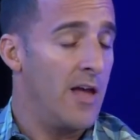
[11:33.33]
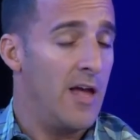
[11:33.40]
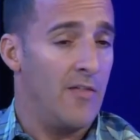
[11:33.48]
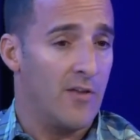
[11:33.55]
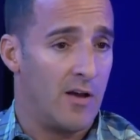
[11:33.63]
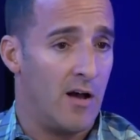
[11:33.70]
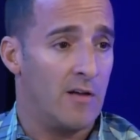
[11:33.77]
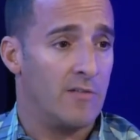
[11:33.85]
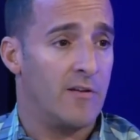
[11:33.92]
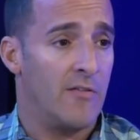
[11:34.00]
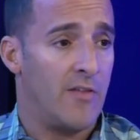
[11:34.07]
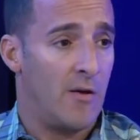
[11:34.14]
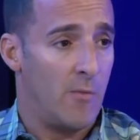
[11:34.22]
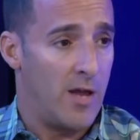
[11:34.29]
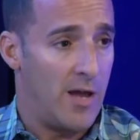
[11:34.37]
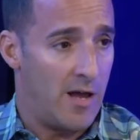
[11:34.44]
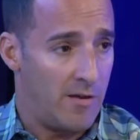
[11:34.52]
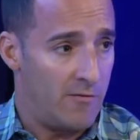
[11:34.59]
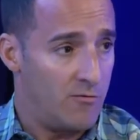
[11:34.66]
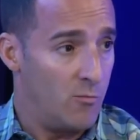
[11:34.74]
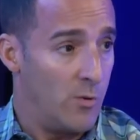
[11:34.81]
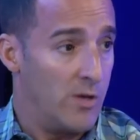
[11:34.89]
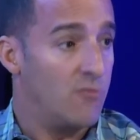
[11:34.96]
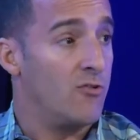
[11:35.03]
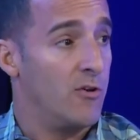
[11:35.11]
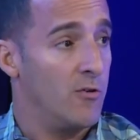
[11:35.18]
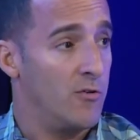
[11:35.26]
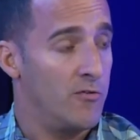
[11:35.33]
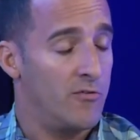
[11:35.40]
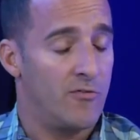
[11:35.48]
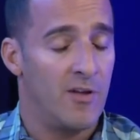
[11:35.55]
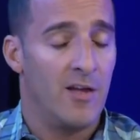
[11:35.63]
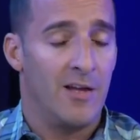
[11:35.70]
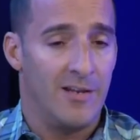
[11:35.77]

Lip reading: and the content that we choose